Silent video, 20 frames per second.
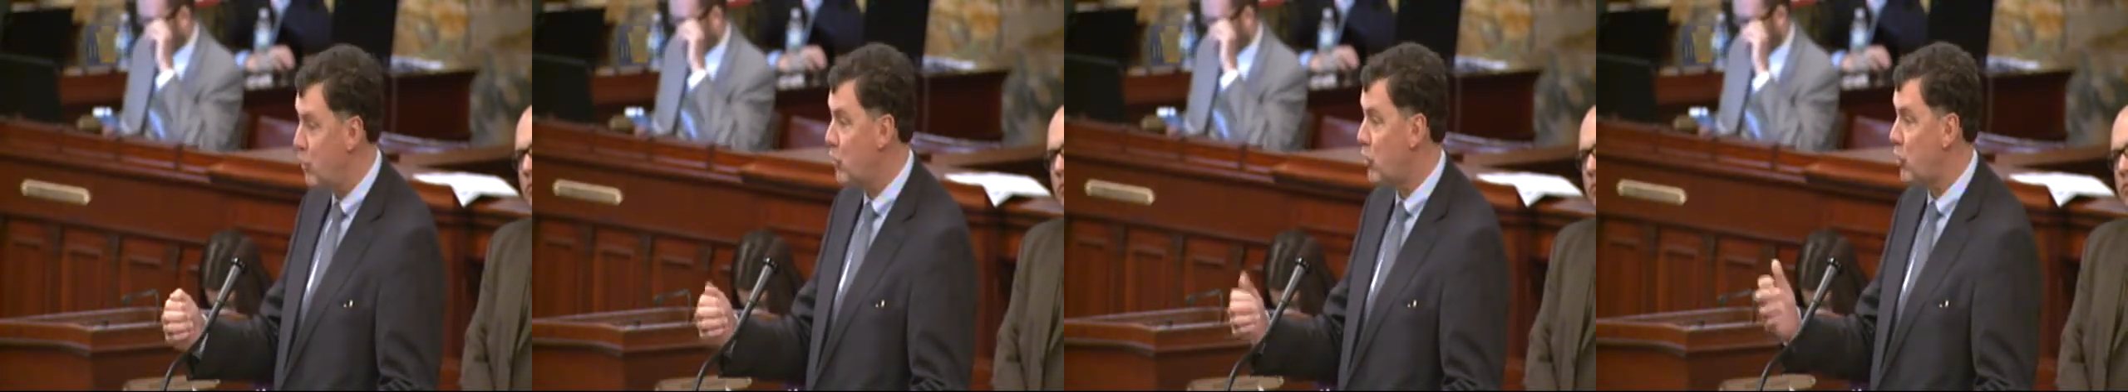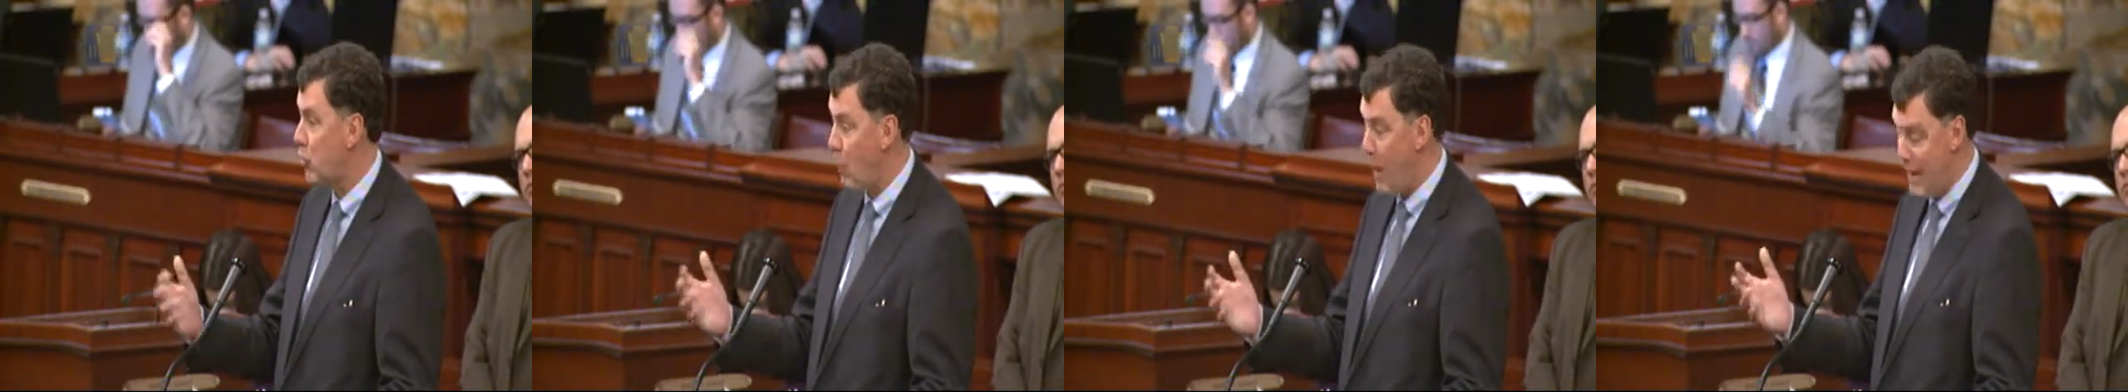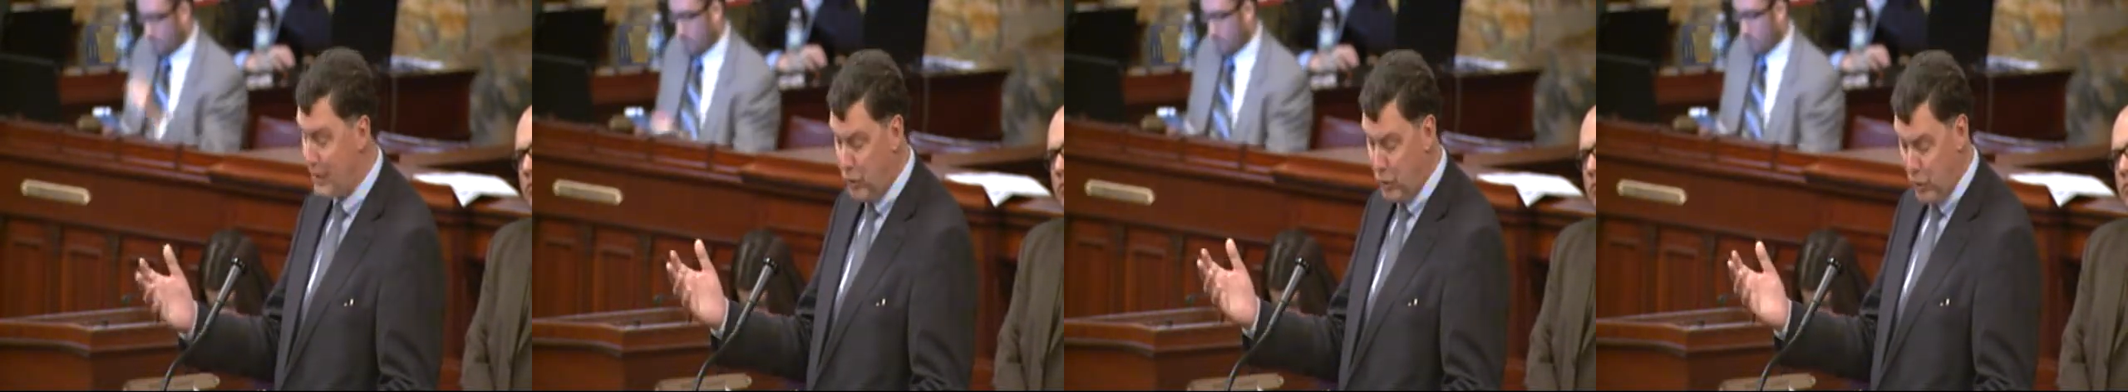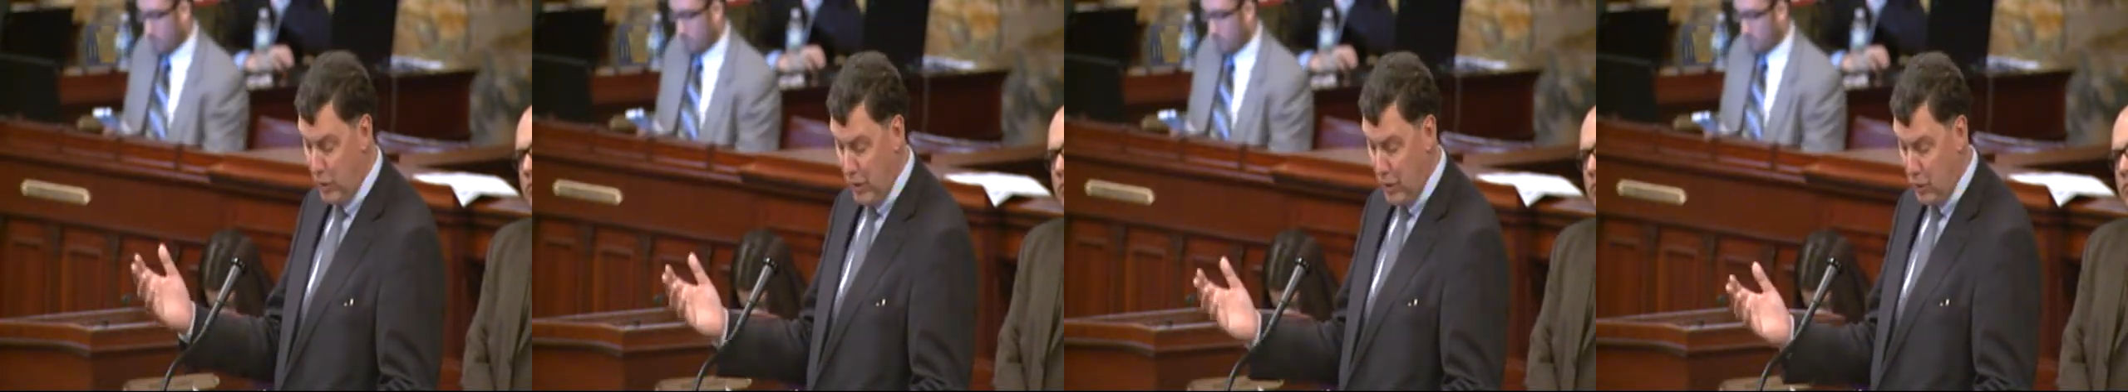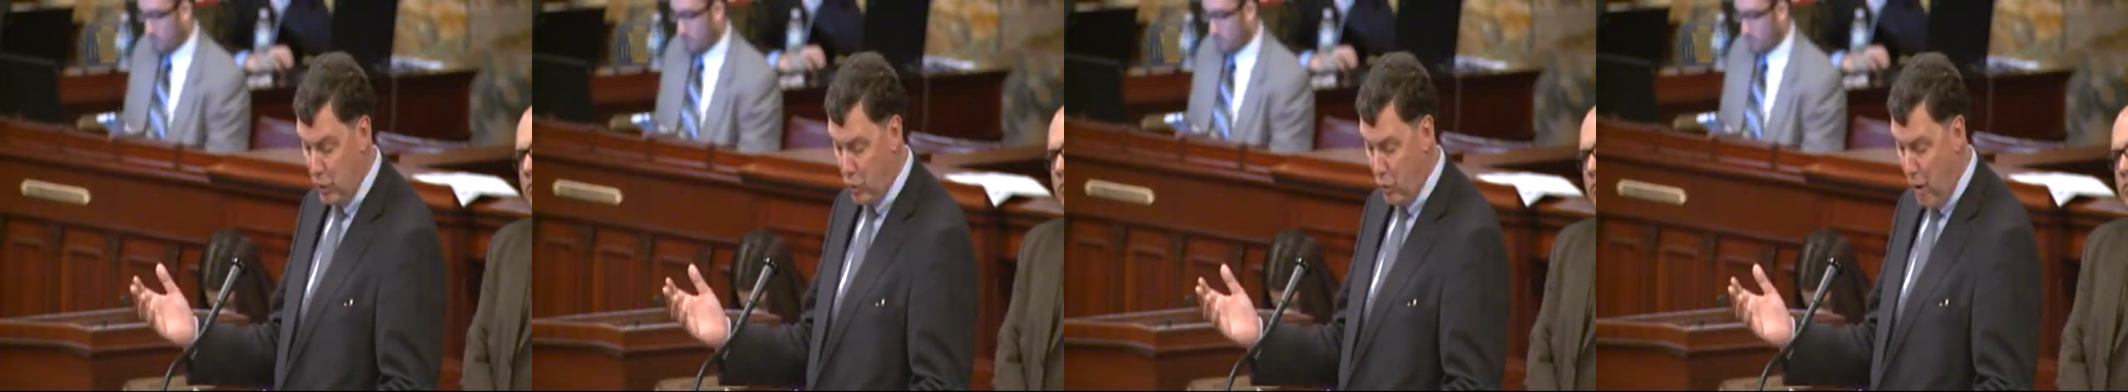stretched
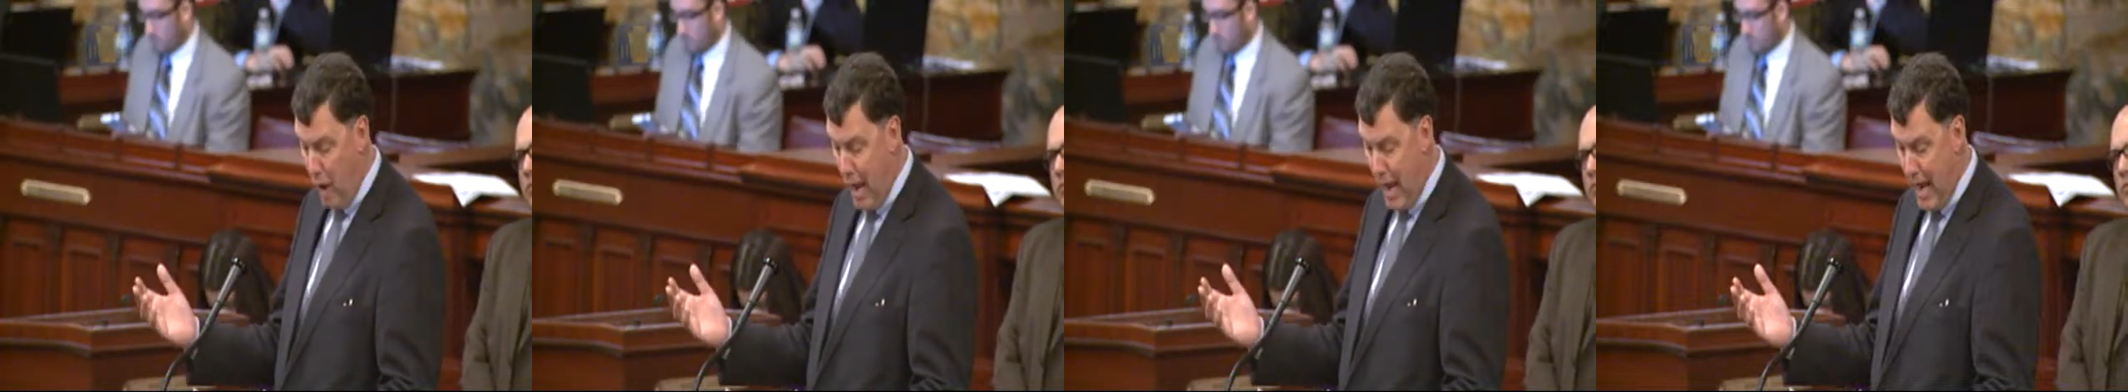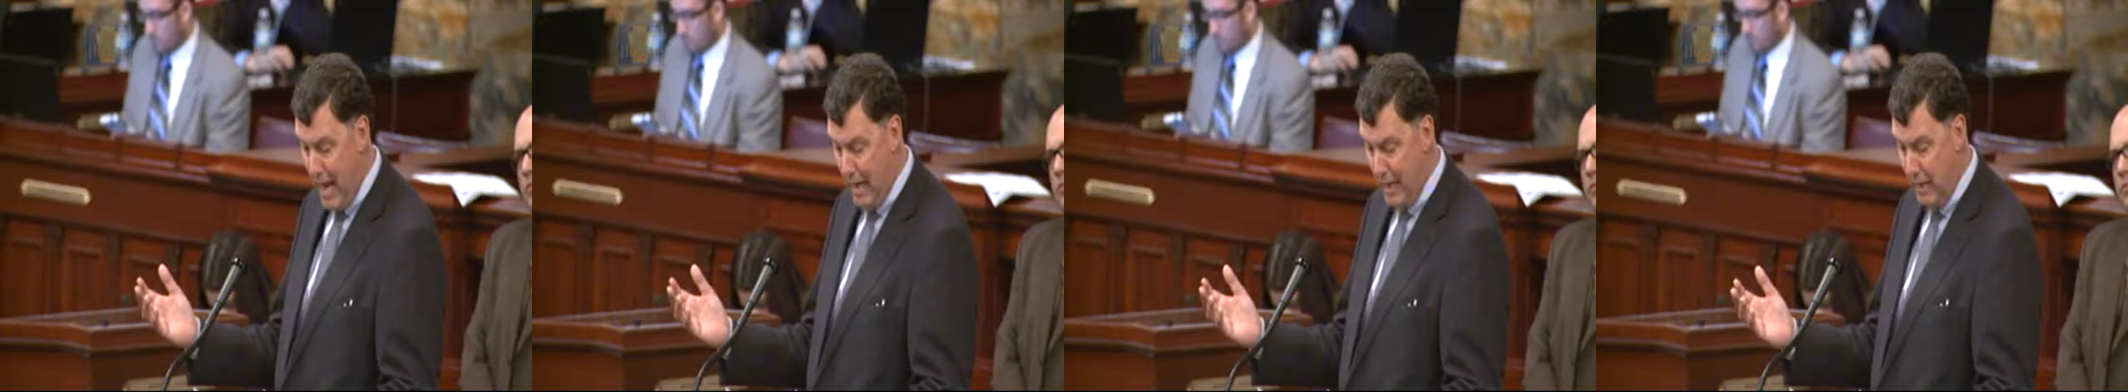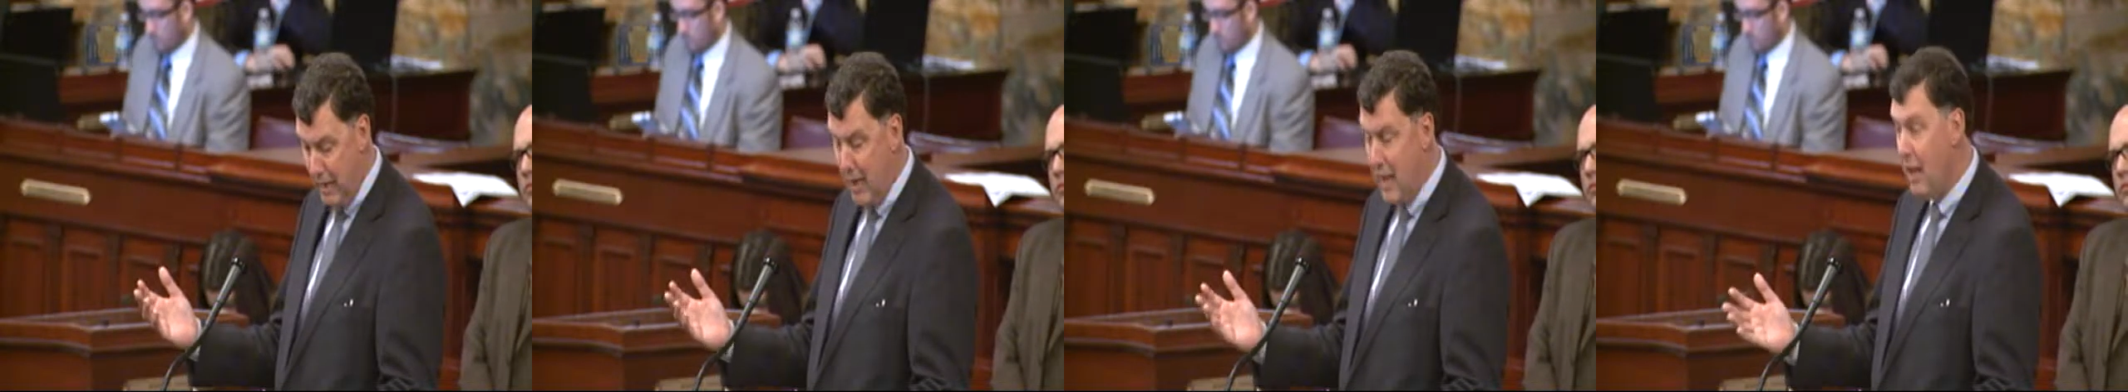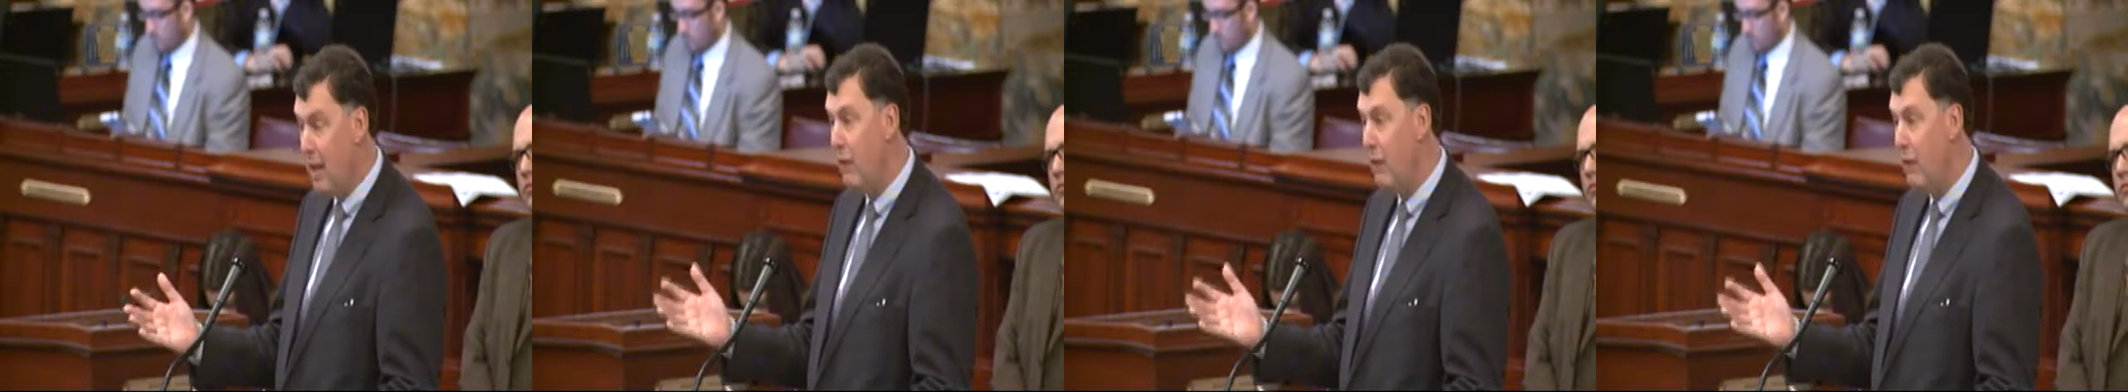and dried,